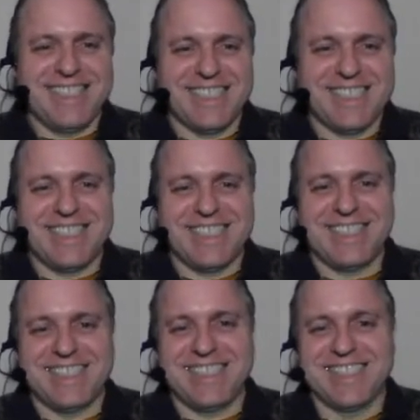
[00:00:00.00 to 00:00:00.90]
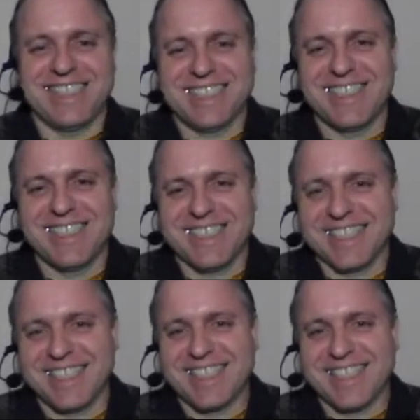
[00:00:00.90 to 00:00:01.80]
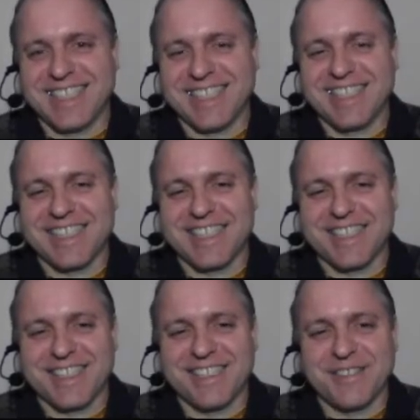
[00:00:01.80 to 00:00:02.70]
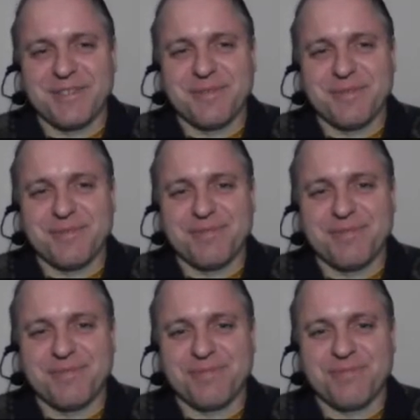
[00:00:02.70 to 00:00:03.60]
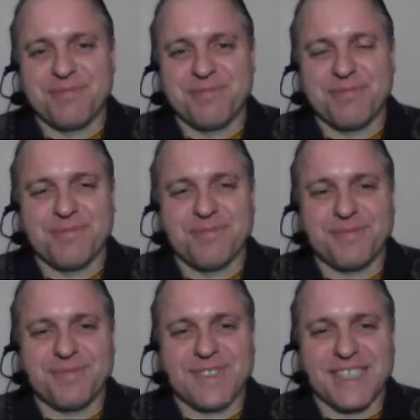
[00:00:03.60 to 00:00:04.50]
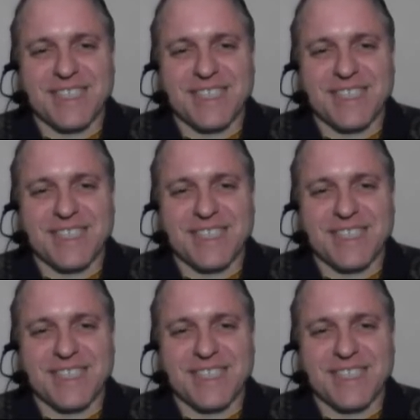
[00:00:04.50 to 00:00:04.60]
This person isn't speaking.